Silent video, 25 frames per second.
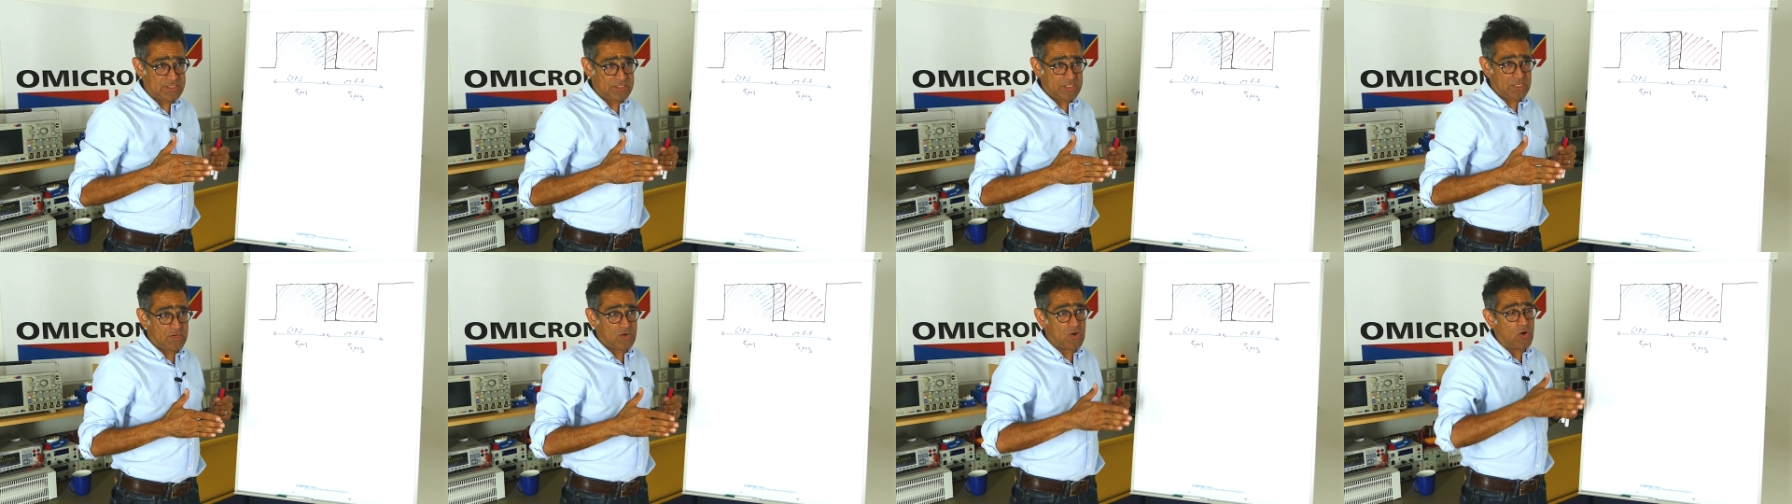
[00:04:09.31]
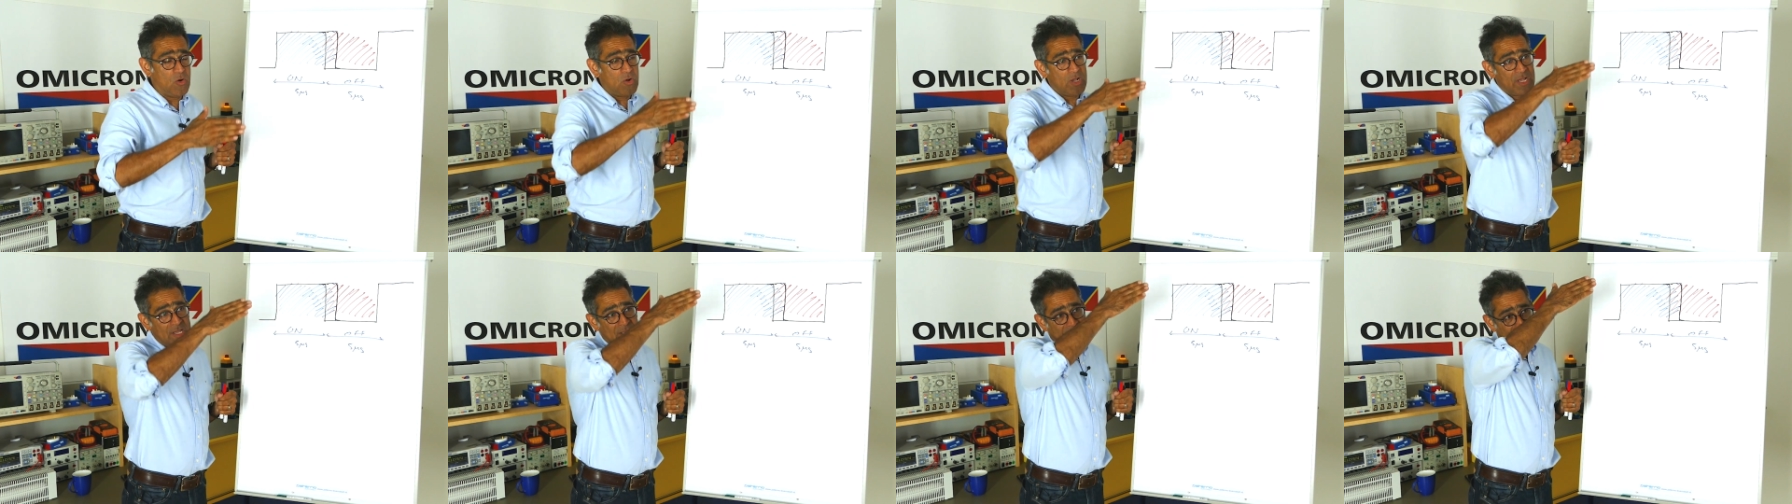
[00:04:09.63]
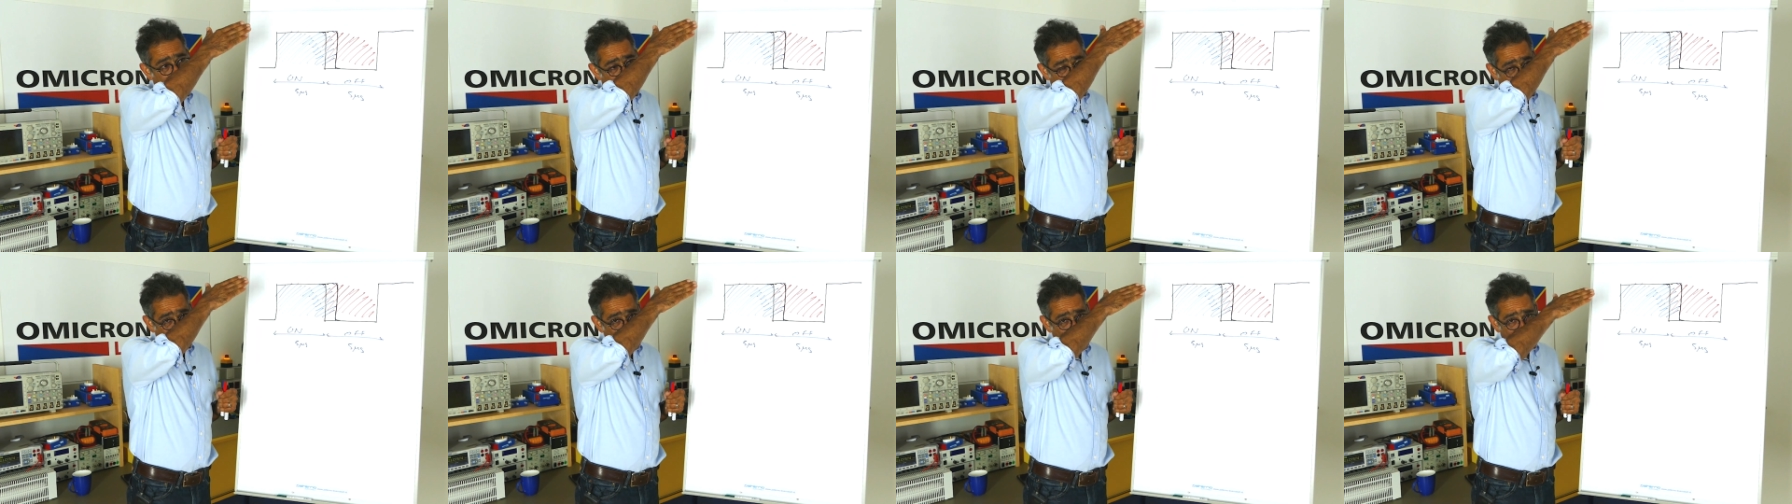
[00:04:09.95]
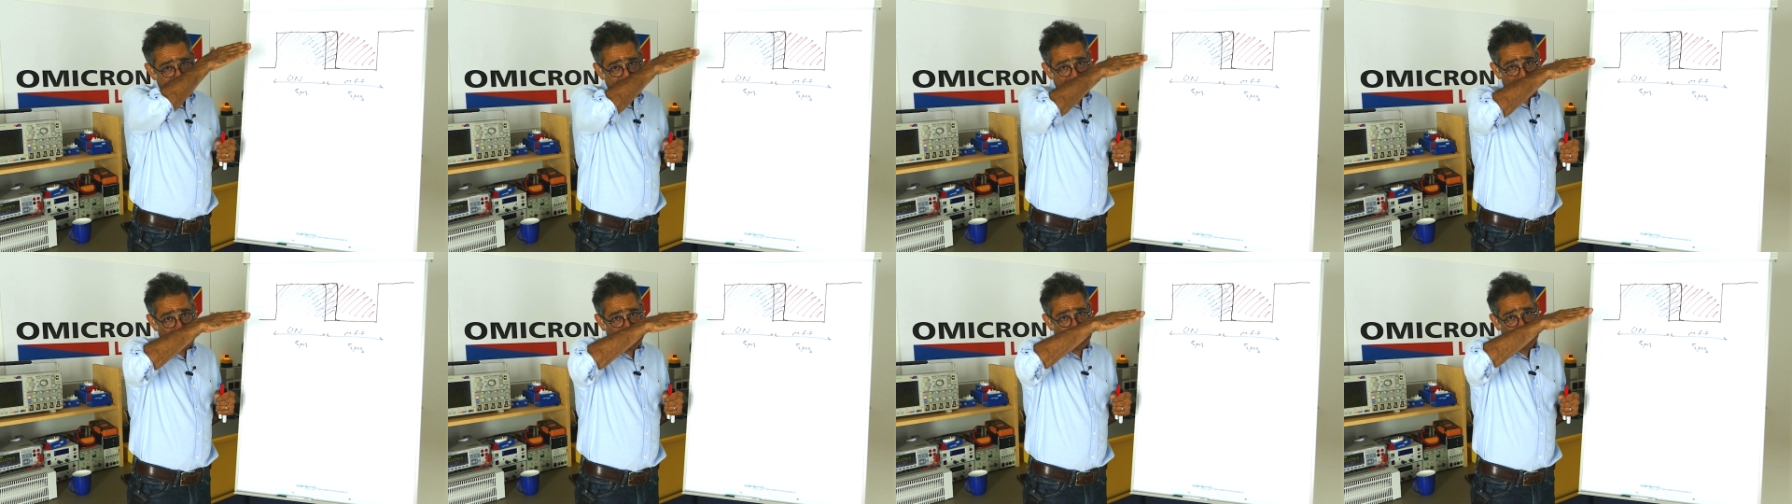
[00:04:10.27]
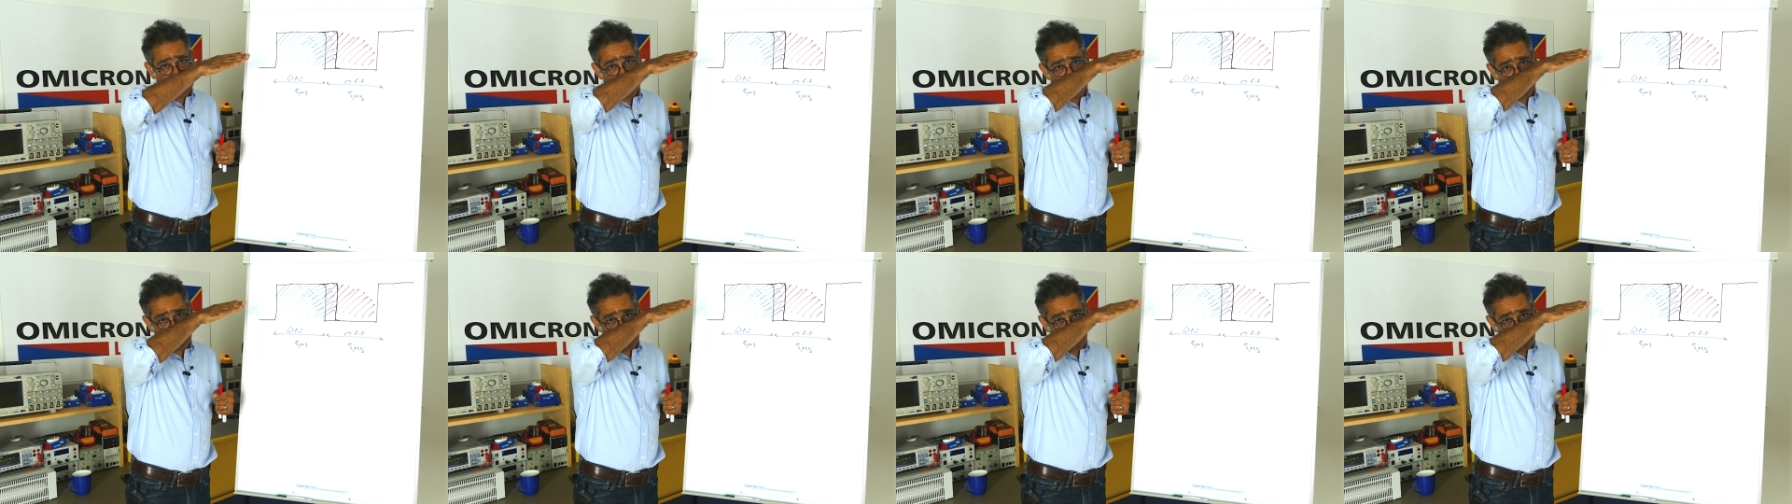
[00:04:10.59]
zero
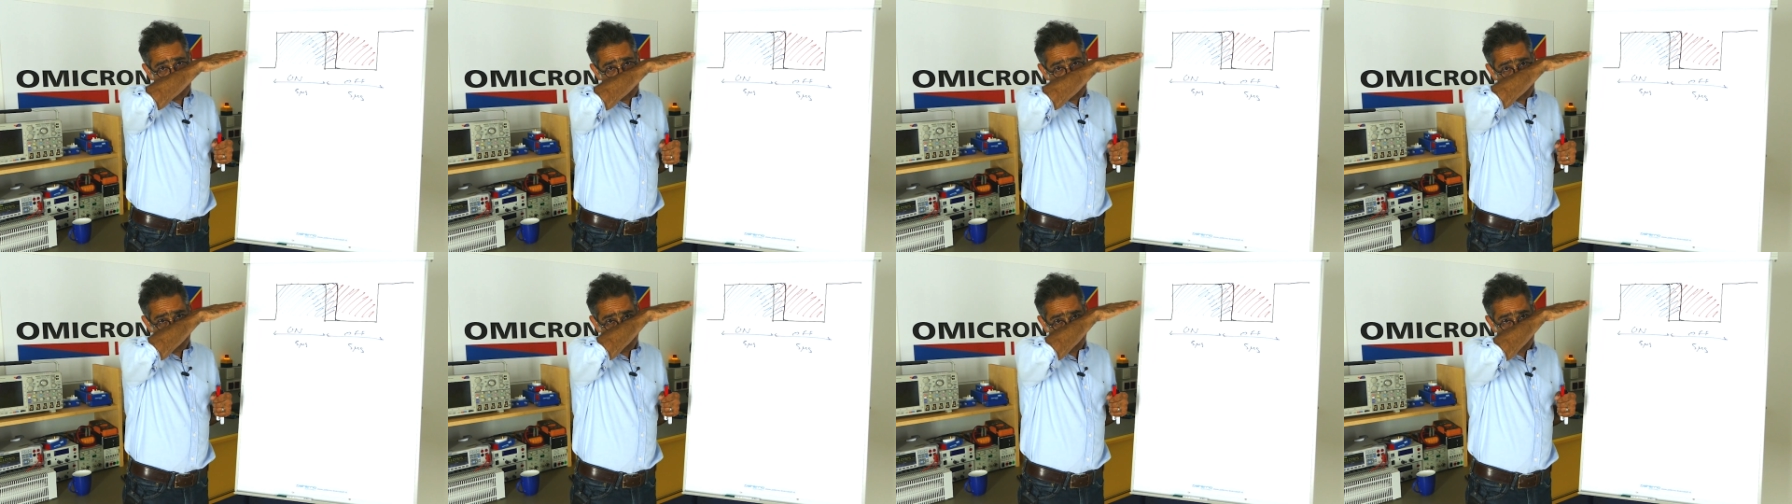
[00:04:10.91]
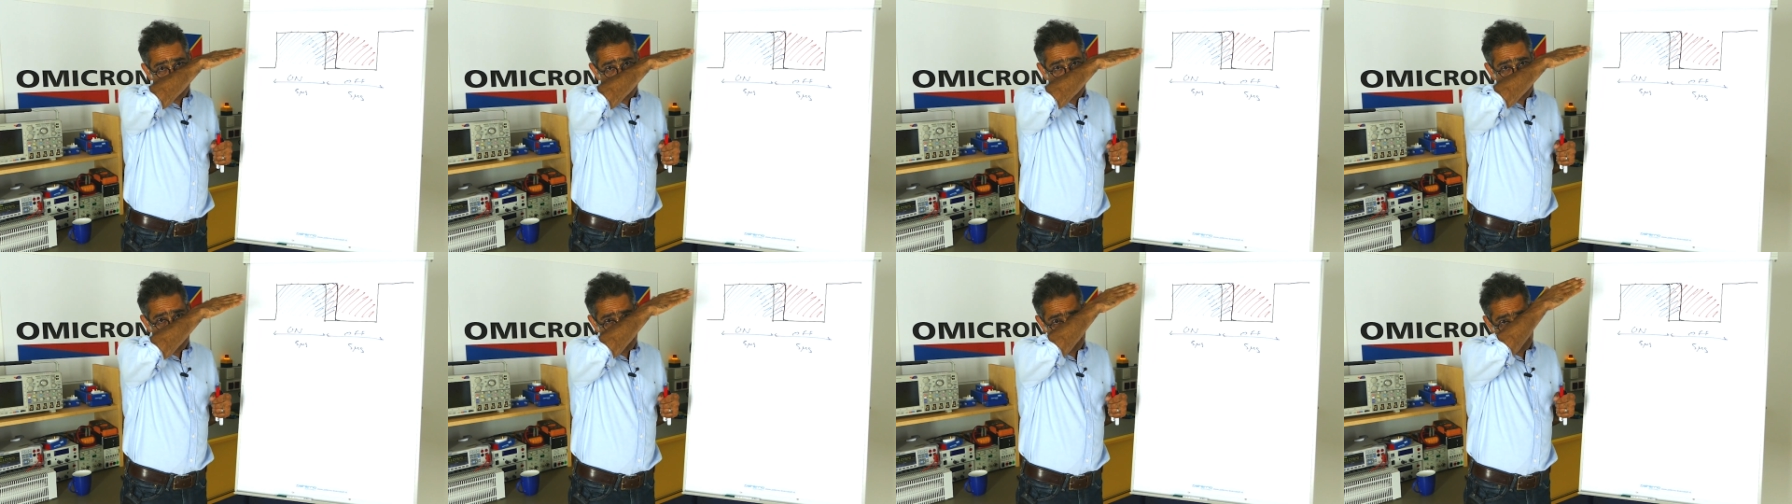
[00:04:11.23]
flattens the curve,